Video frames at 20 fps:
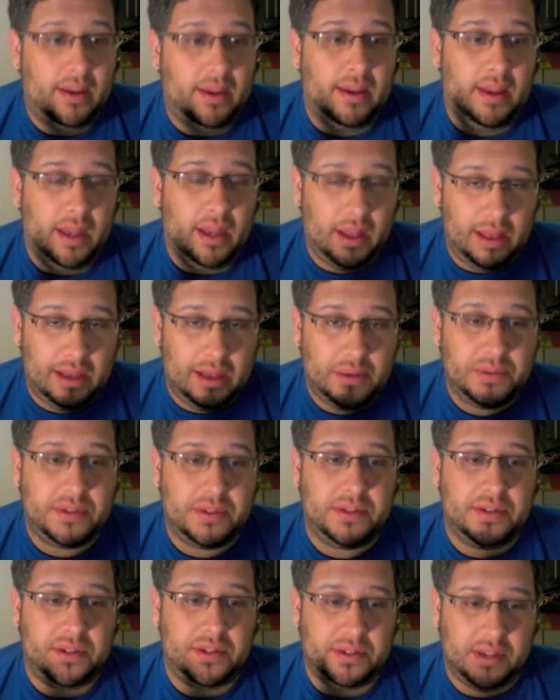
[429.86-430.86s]
Hell House
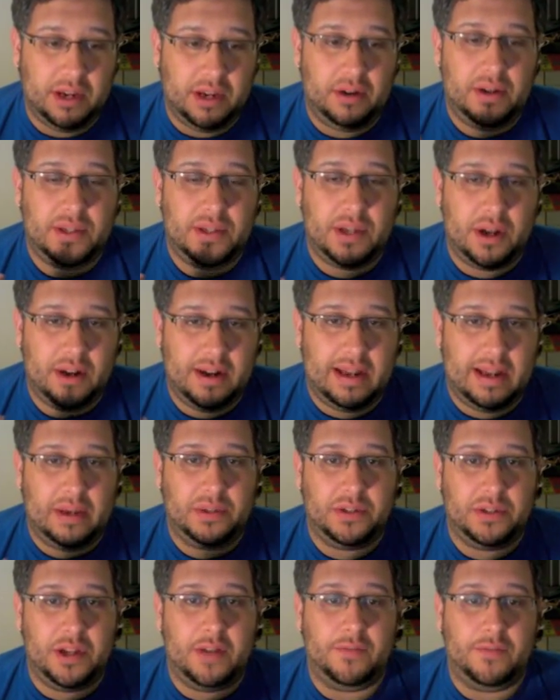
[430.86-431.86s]
is the scariest haunted
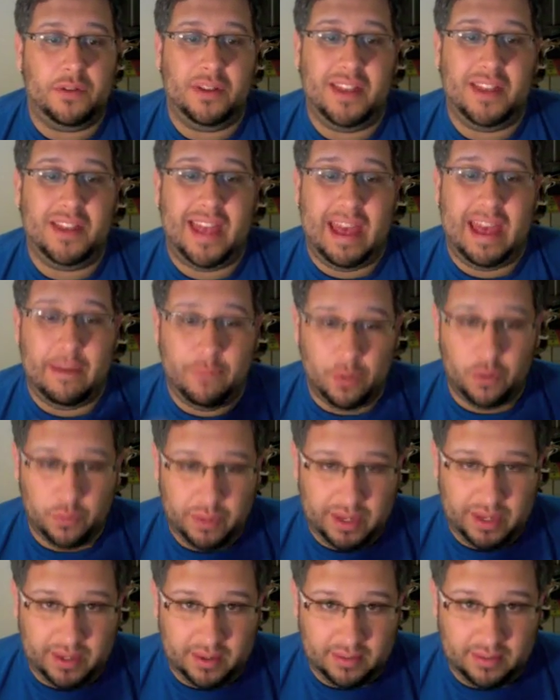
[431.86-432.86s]
house novel ever
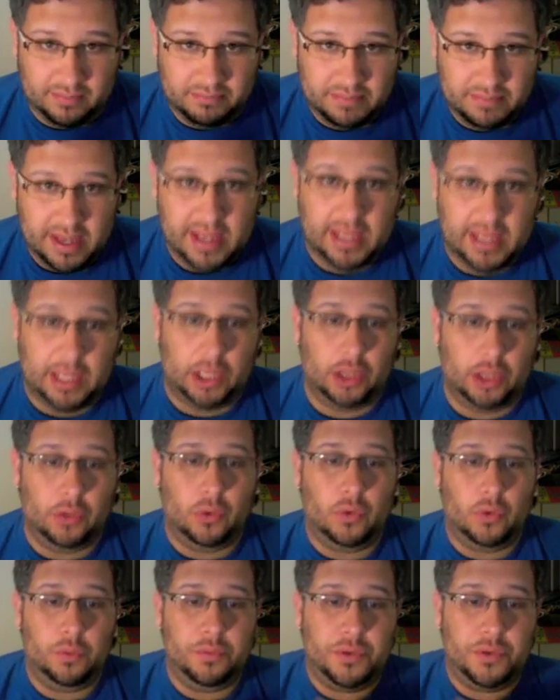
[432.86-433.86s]
written. It
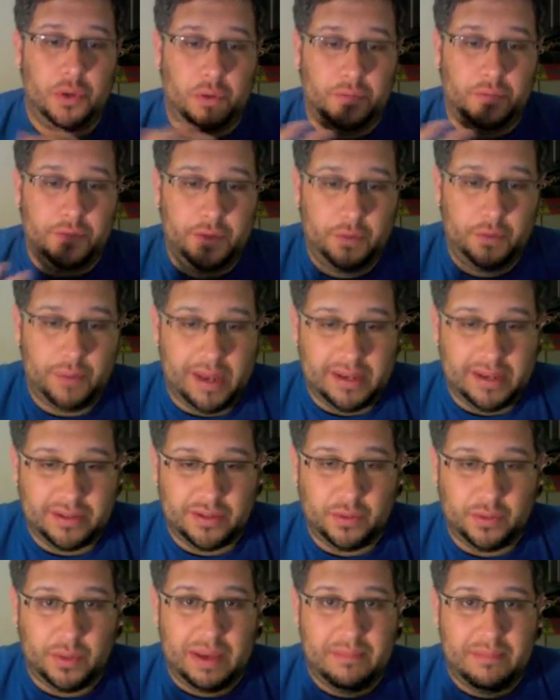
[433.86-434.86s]
looms over the
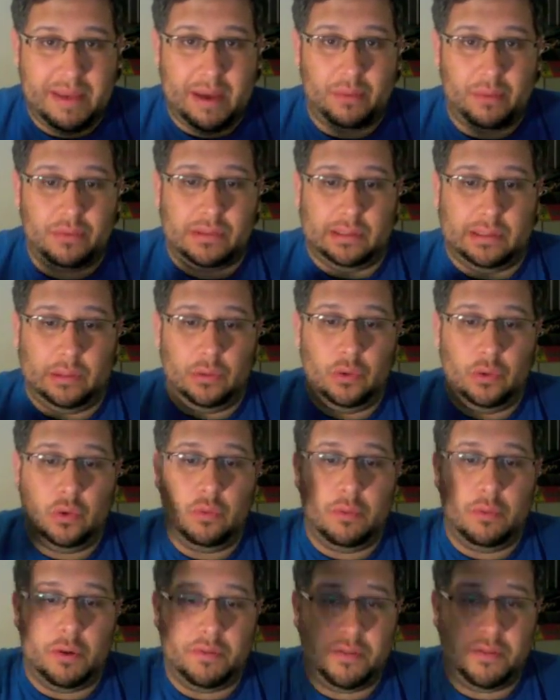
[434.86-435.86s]
rest the way mountains
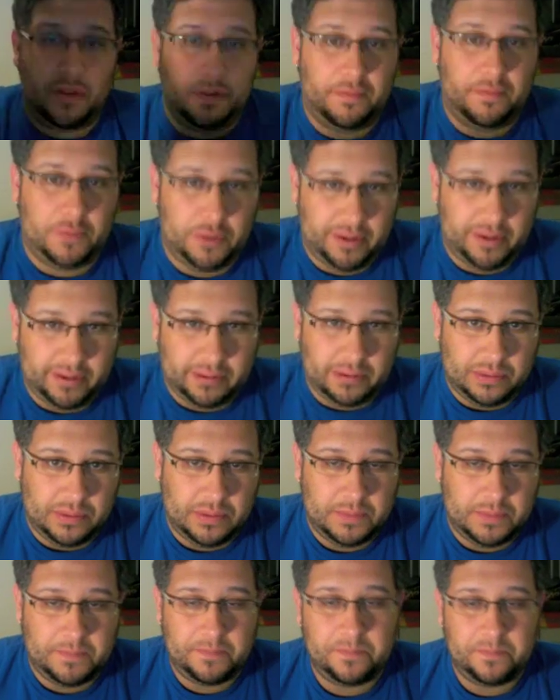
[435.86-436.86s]
loom over the
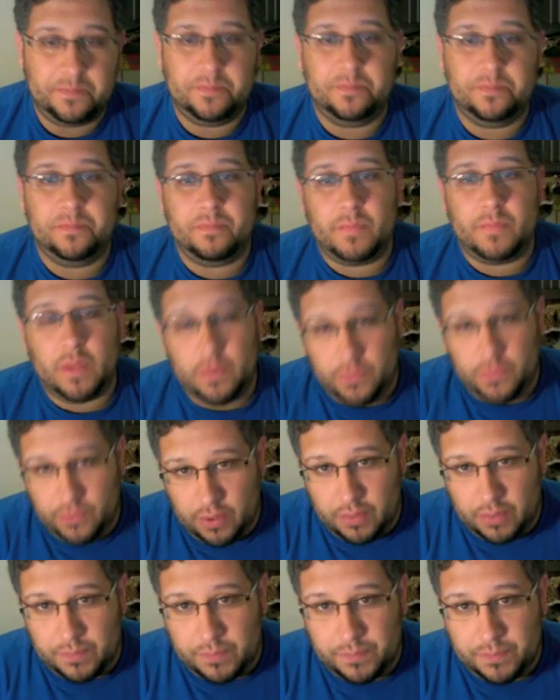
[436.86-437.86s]
foothills.
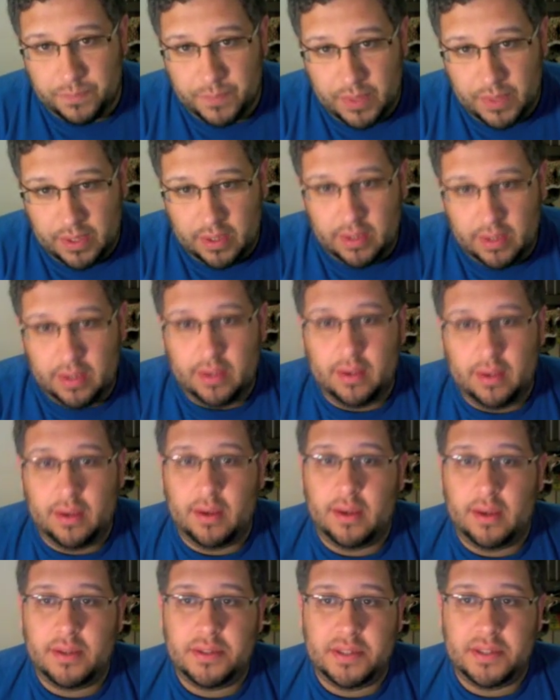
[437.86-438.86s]
So,
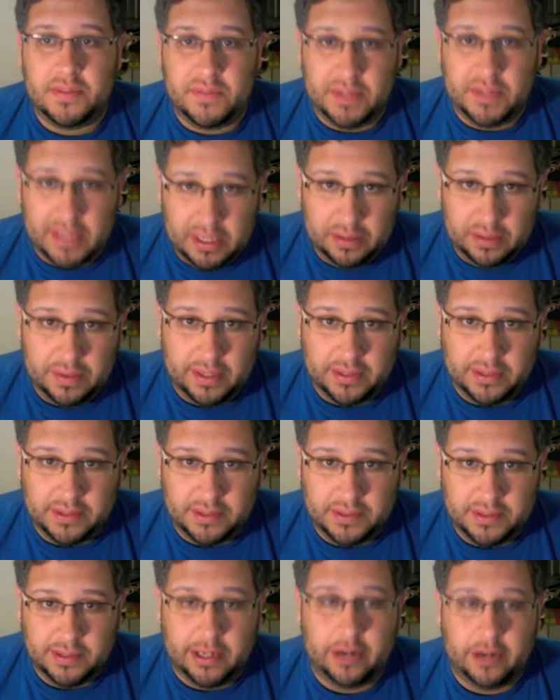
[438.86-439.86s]
Stephen King thinks
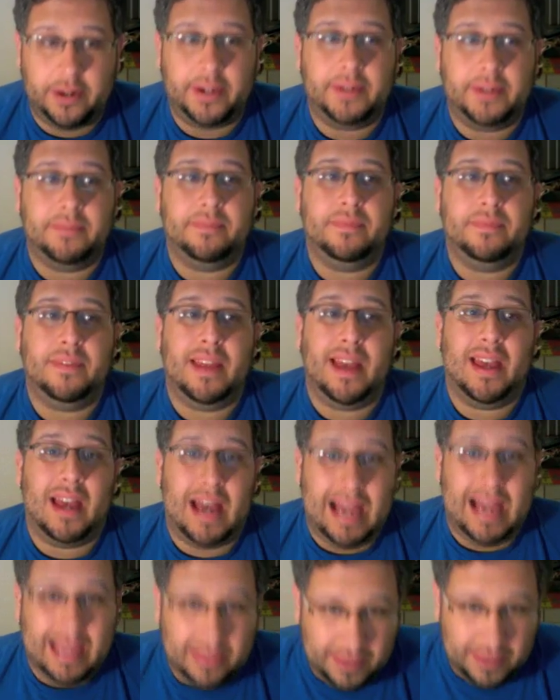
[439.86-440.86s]
it's scary.
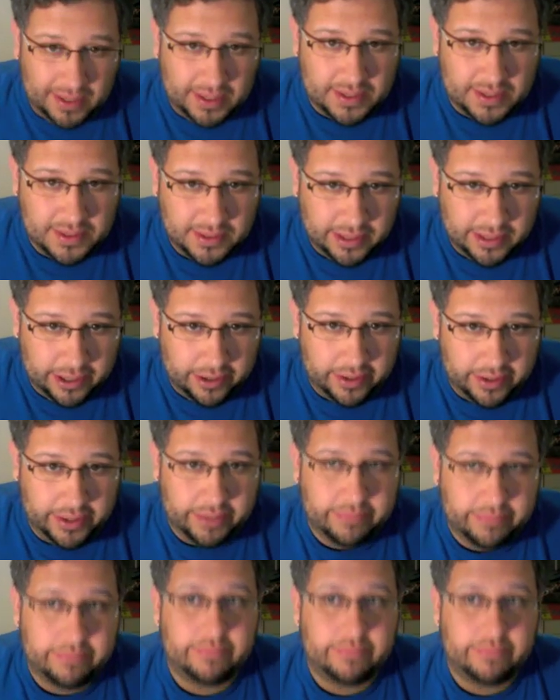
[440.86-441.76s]
I think it's scary.